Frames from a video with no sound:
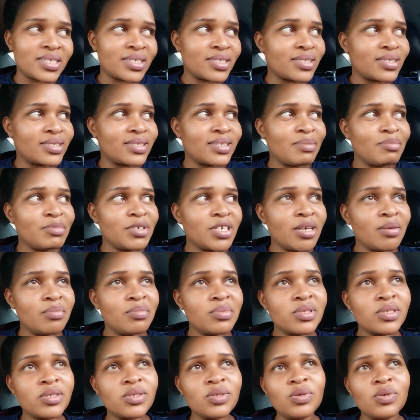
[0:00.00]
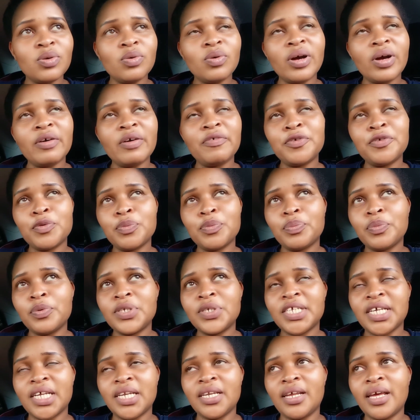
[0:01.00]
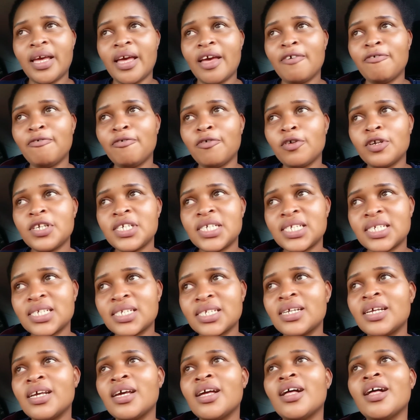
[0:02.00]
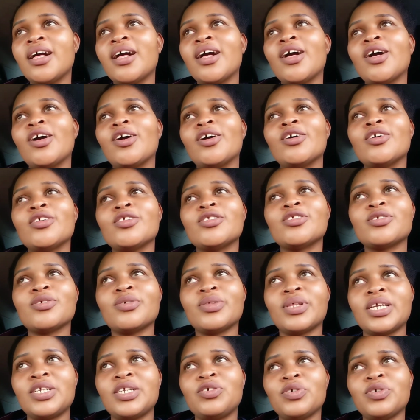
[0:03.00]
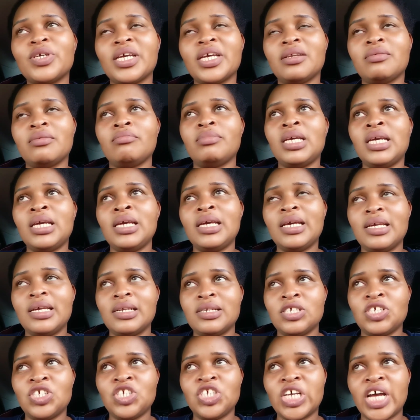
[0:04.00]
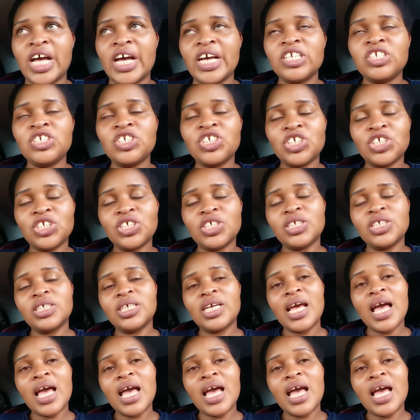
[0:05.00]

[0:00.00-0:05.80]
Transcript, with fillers: Sometimes you have to put an effort so that you can be in church